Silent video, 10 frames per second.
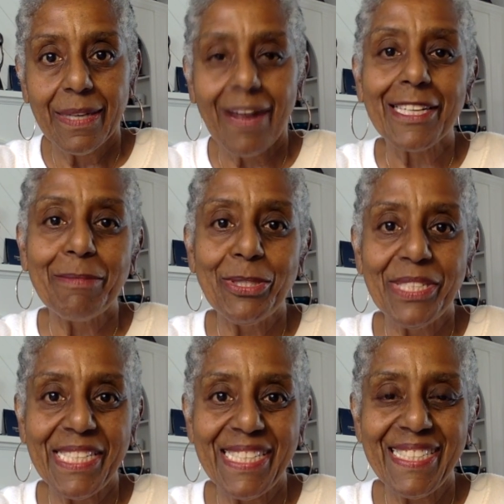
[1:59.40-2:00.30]
our
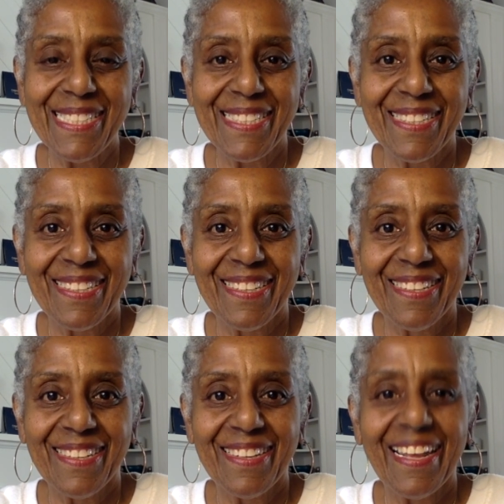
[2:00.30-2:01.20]
communities,
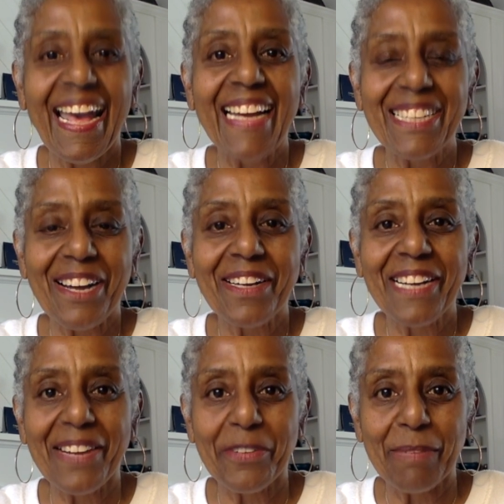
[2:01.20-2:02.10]
and our
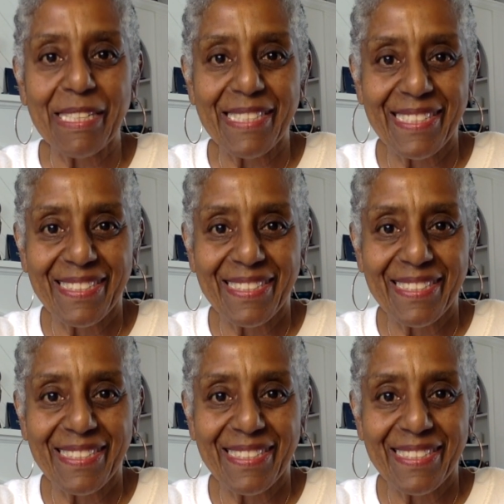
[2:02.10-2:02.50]
government.